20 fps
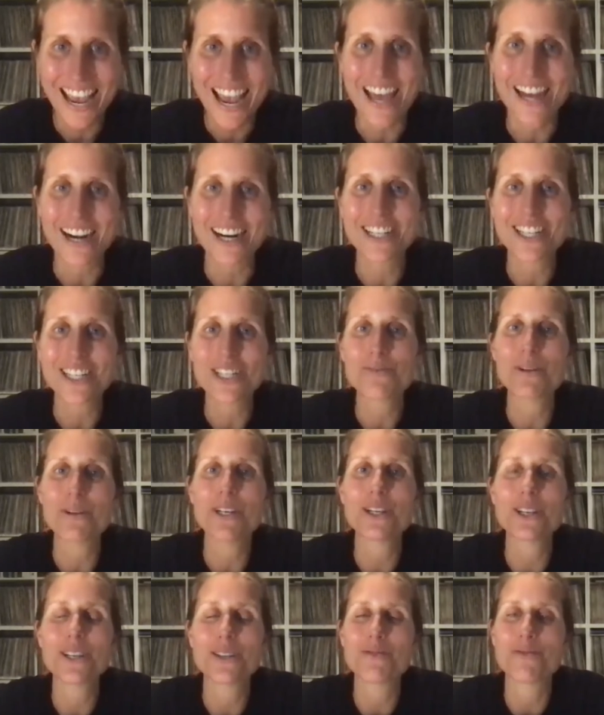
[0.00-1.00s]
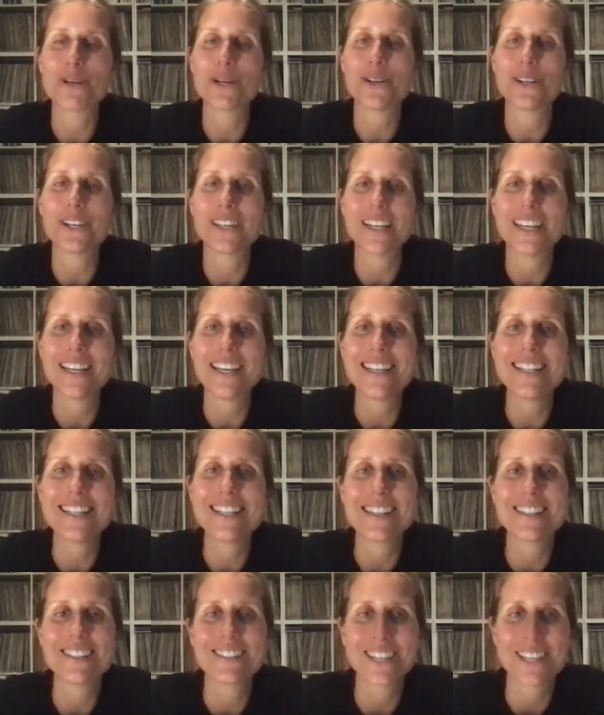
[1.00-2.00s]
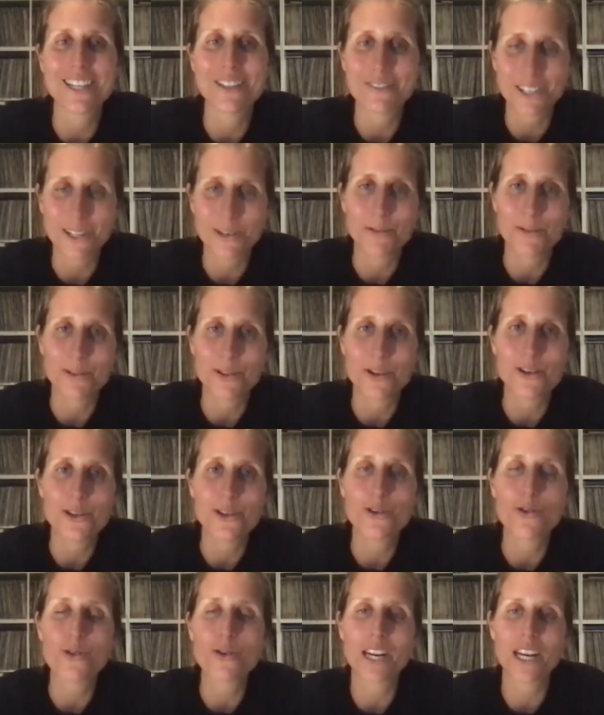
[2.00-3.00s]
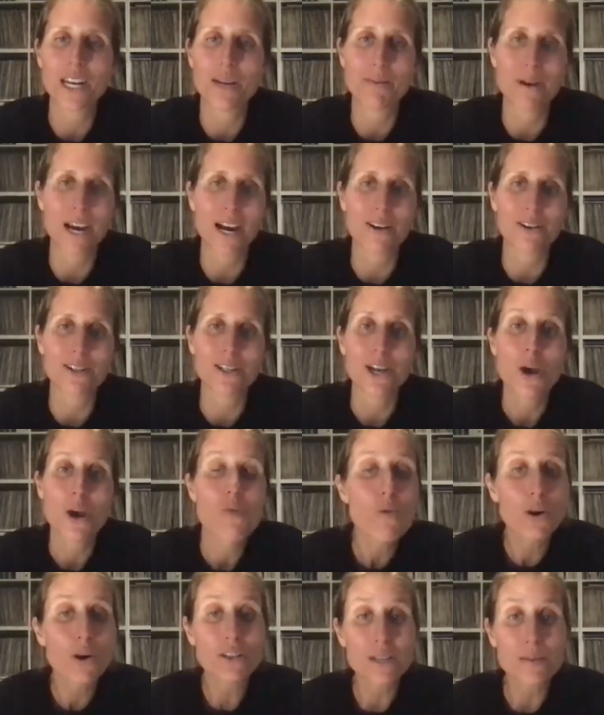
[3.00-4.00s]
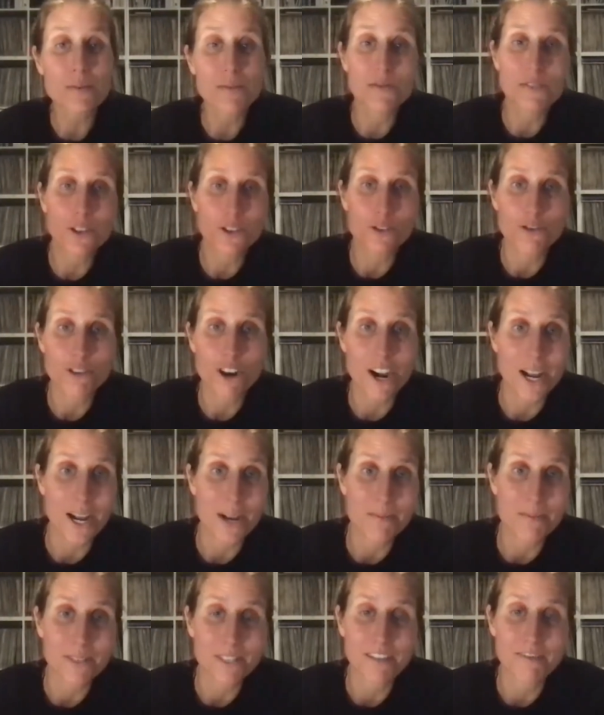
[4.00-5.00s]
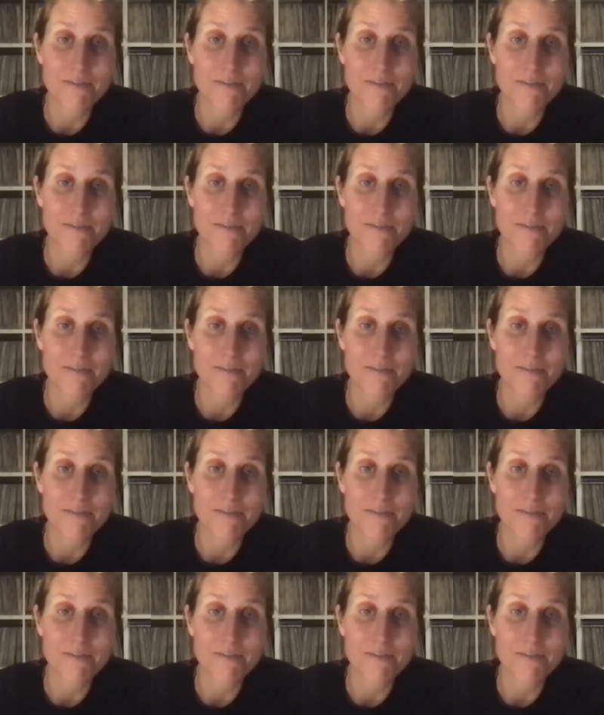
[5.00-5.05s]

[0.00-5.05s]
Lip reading: And I just wondered if we could end this evening with you talking about what some of your triumphs have